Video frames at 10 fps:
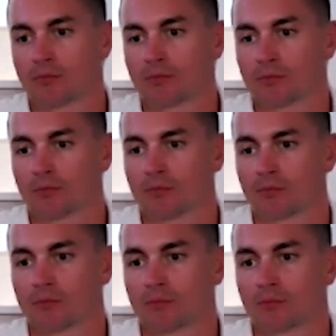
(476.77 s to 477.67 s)

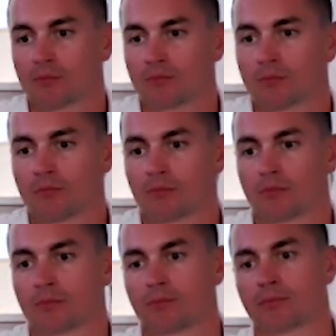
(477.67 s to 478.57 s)

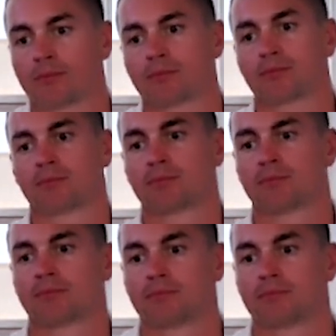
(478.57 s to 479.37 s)
No words are spoken by the person on screen.